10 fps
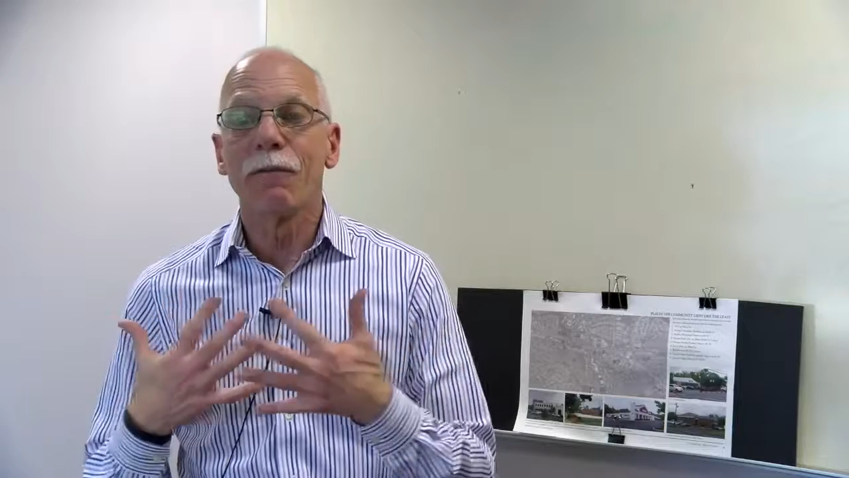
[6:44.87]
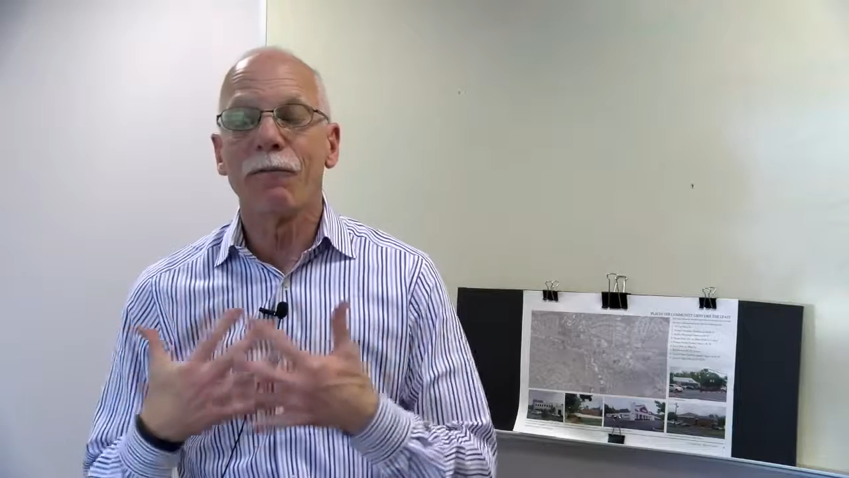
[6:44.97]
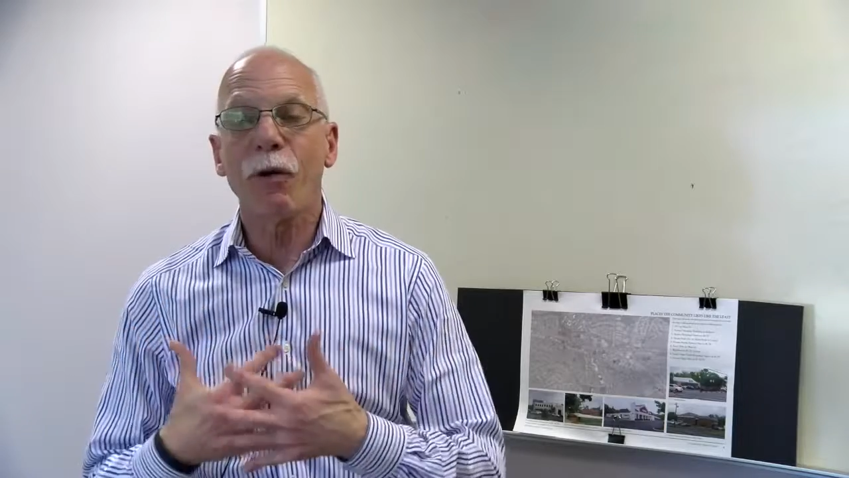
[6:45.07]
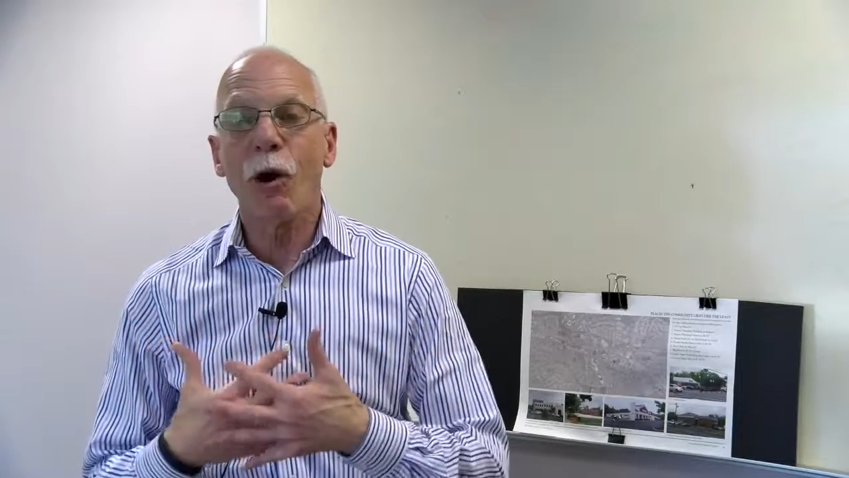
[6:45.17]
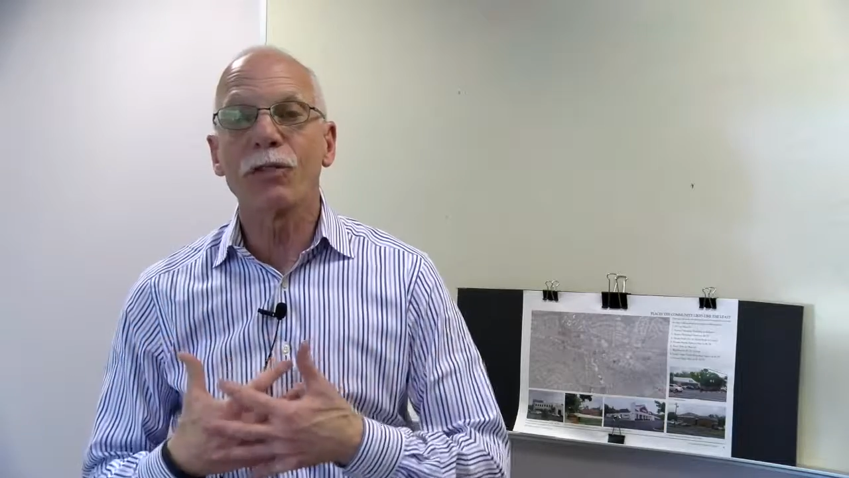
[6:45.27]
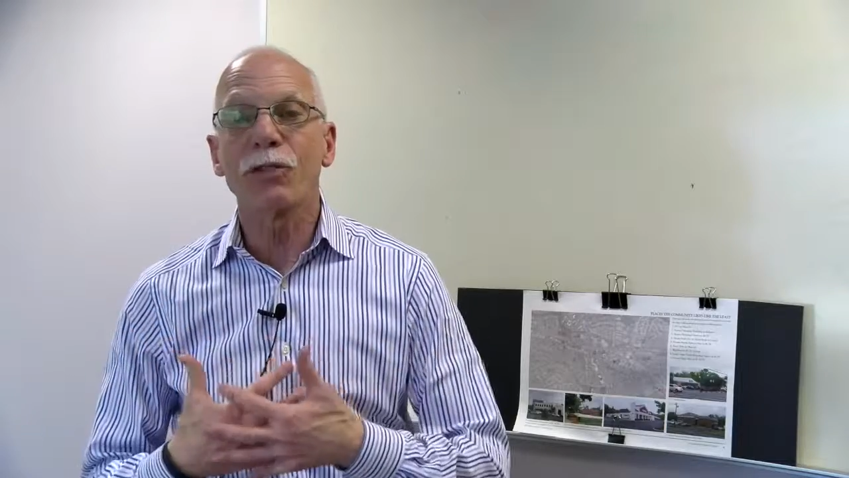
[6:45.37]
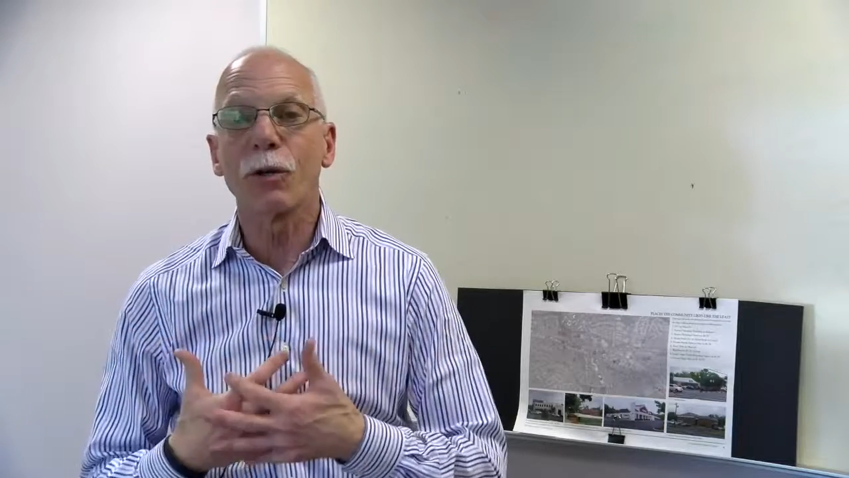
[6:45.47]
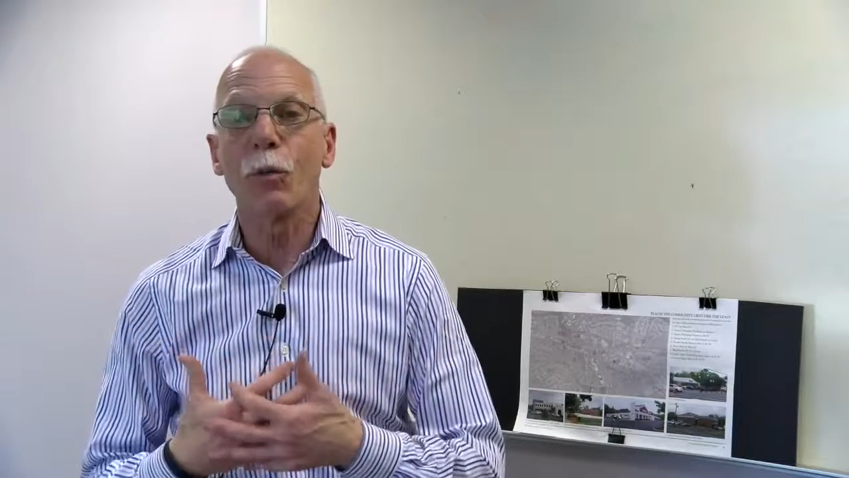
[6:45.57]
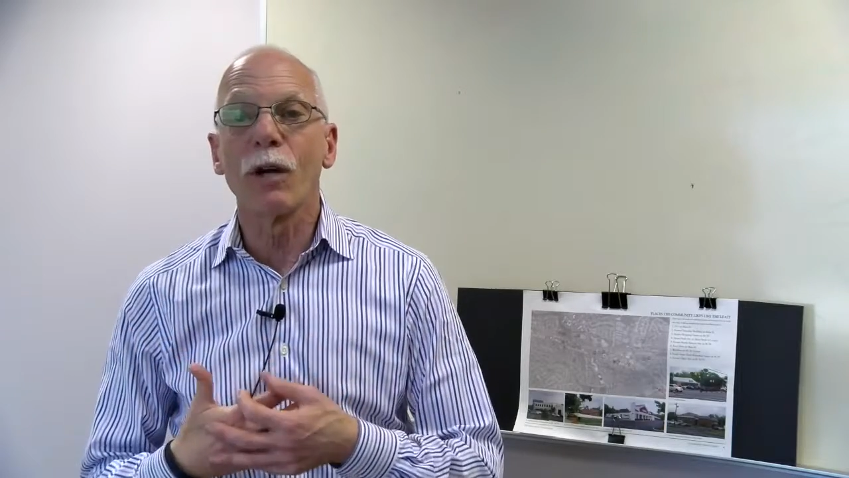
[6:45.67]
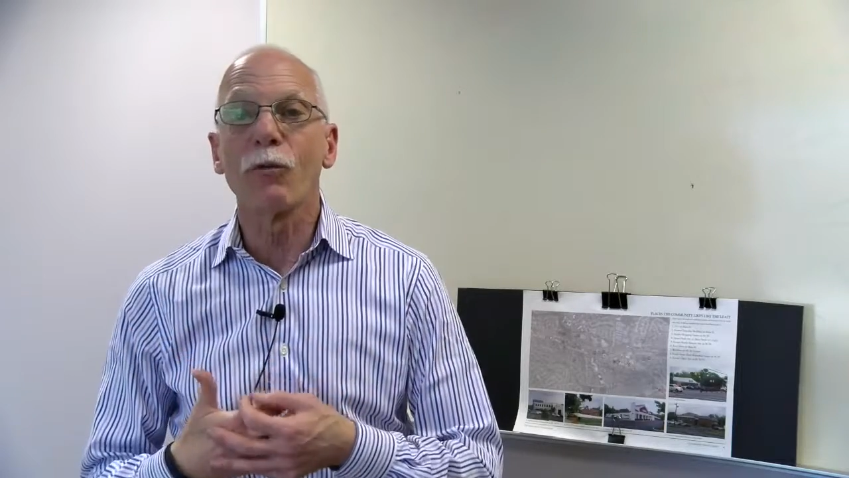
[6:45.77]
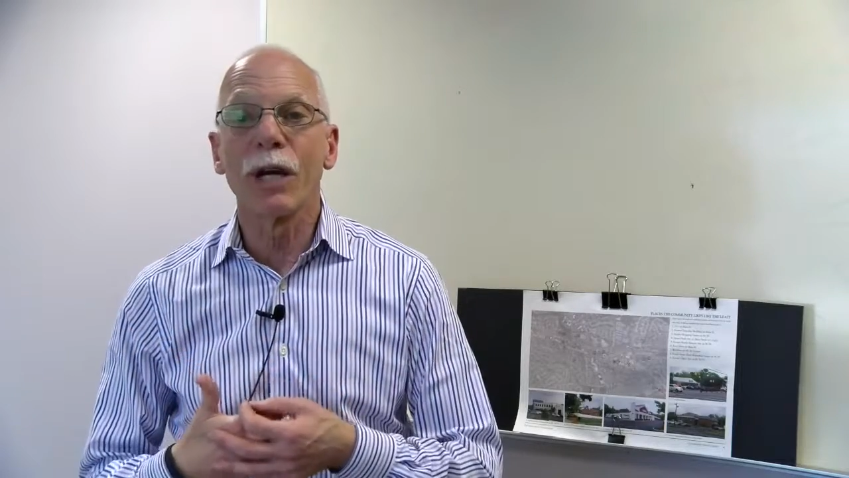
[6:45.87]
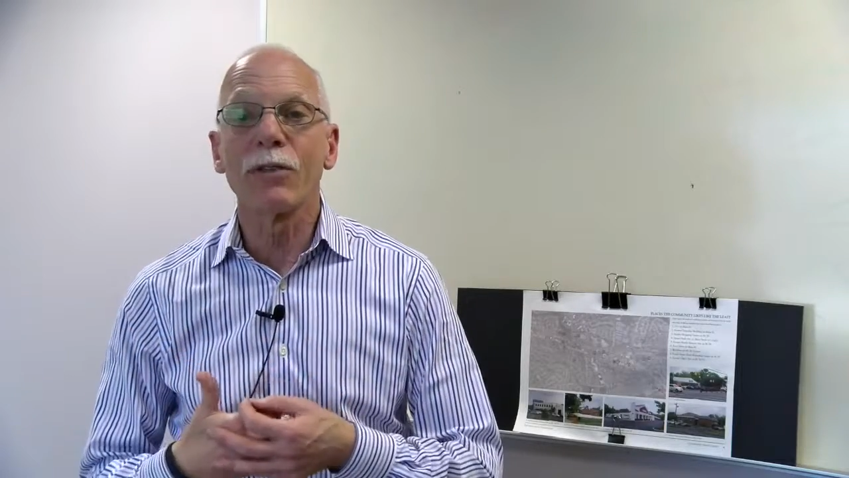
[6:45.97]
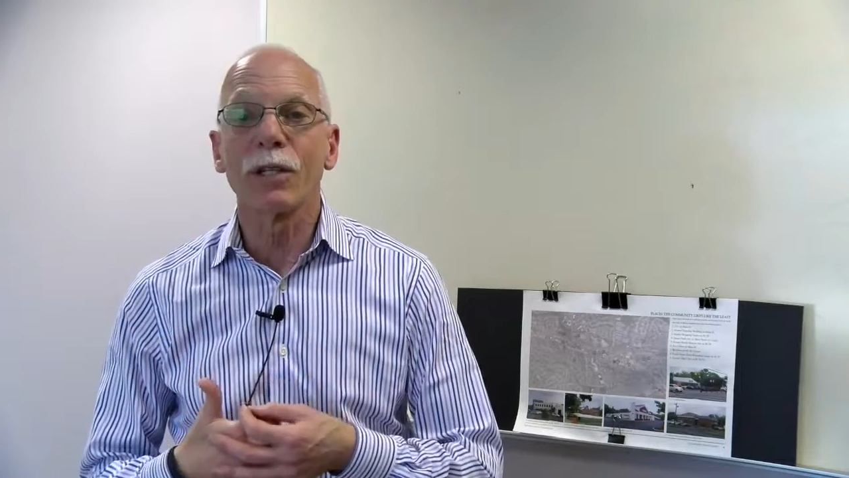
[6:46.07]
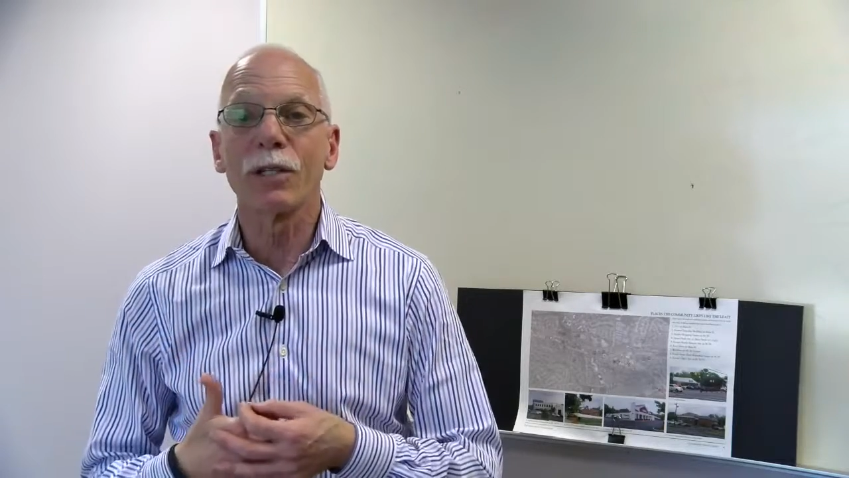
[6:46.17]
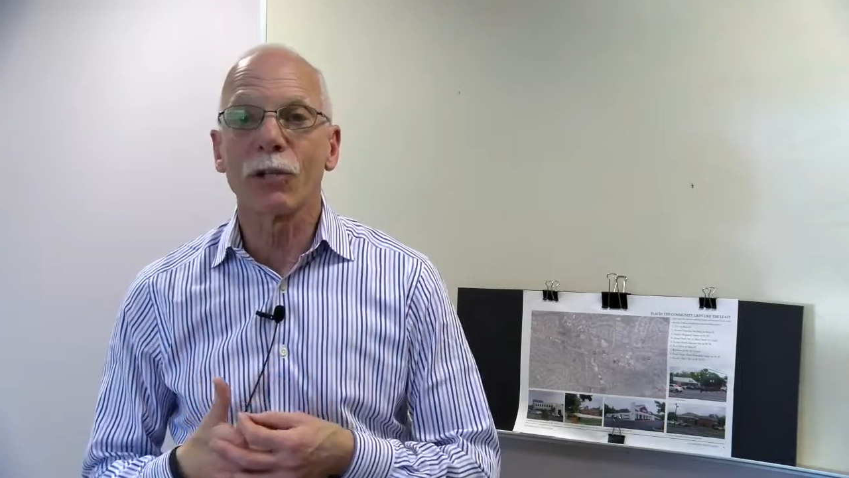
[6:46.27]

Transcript: foster what residents